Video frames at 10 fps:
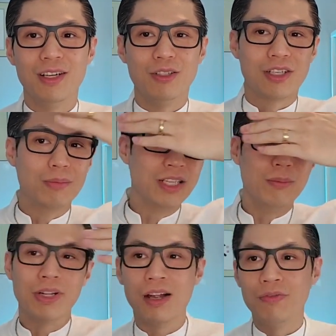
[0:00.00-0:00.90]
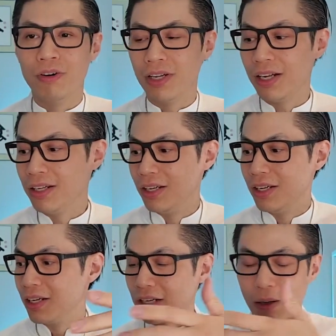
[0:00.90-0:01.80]
Completely blindfolded,
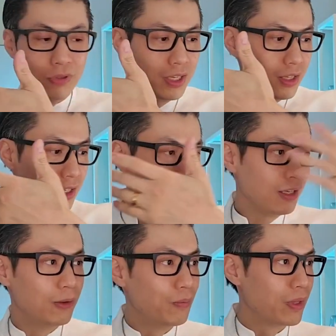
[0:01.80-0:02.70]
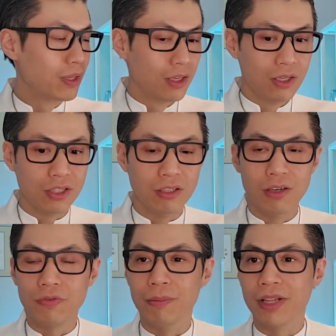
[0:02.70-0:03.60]
completely shielded
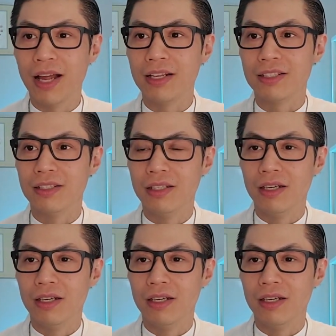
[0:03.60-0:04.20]
from light,